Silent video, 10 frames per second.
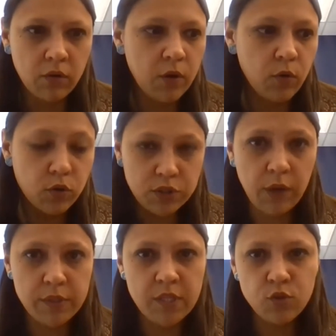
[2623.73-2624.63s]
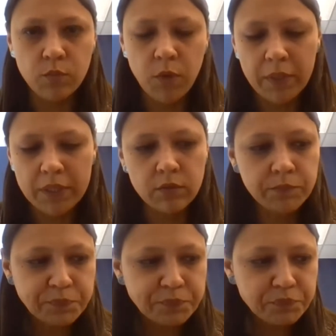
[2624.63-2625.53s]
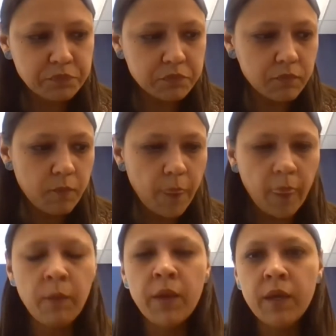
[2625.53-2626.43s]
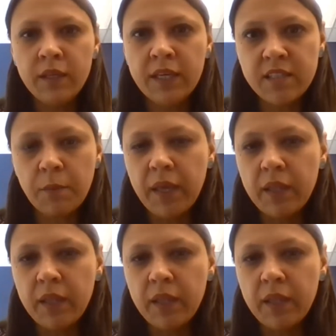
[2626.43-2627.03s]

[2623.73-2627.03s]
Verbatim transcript: this media opposes the government,